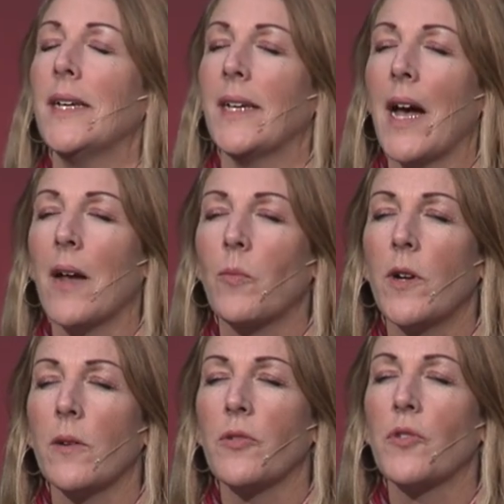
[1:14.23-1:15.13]
God,
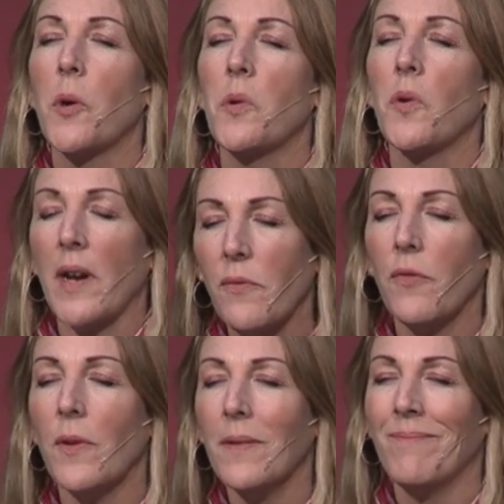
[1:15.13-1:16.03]
we are so
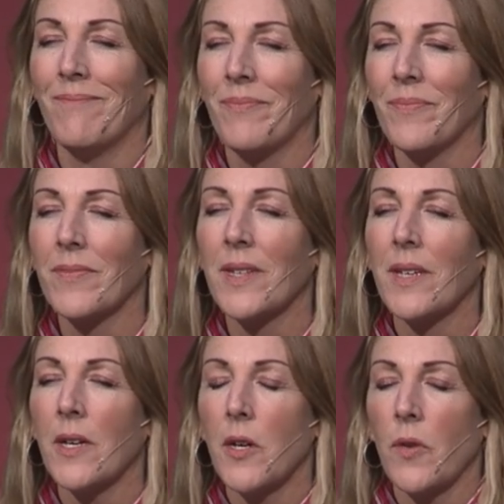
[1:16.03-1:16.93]
grateful
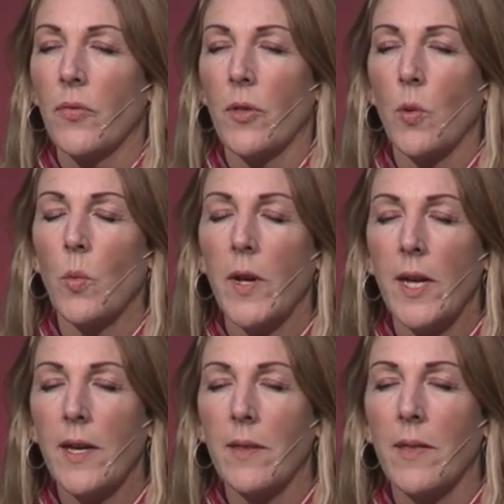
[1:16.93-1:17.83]
for the
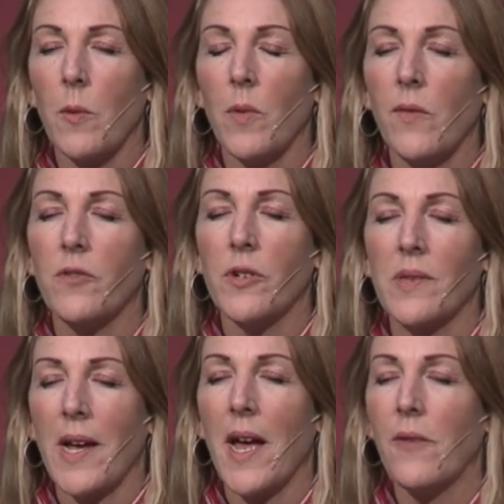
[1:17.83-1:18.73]
week that we've
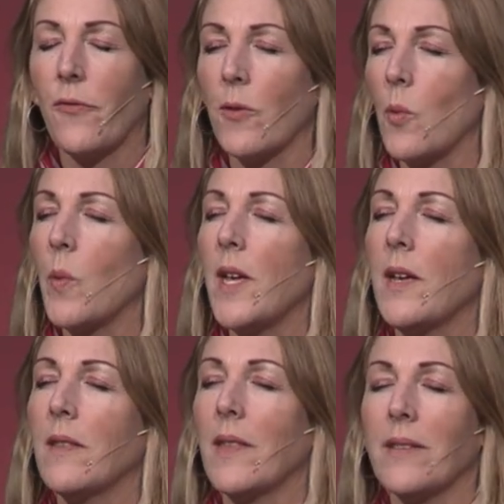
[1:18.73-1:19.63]
just had, for the
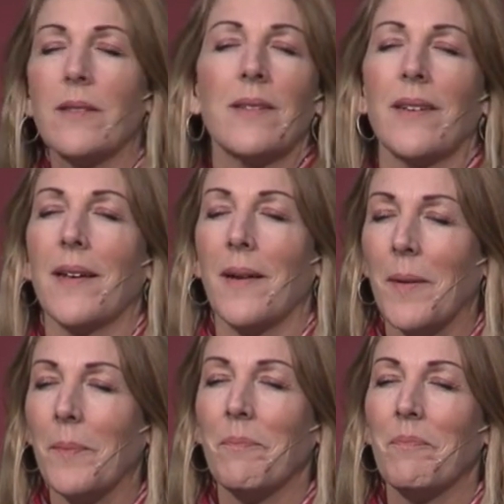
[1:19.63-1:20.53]
week that's to
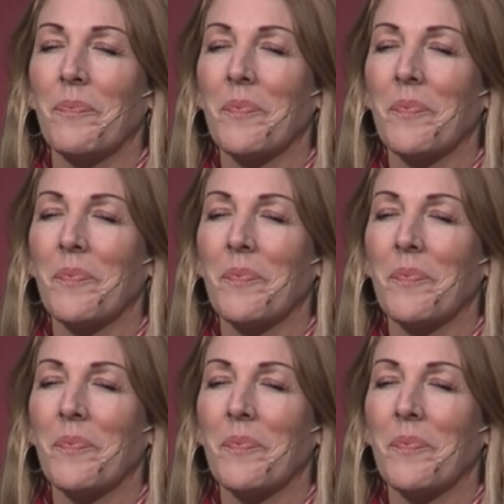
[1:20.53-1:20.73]
come.